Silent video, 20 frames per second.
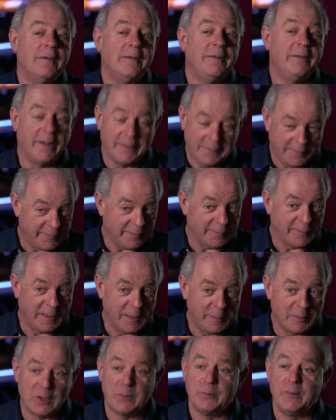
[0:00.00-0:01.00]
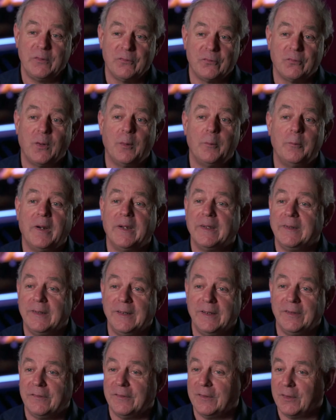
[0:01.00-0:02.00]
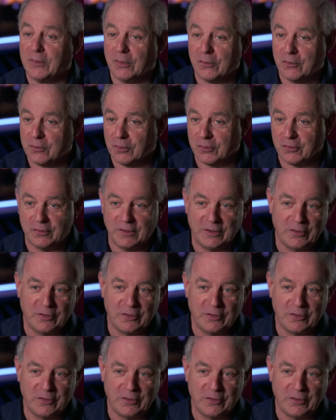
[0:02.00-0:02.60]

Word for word: The idea came to me from my days in the construction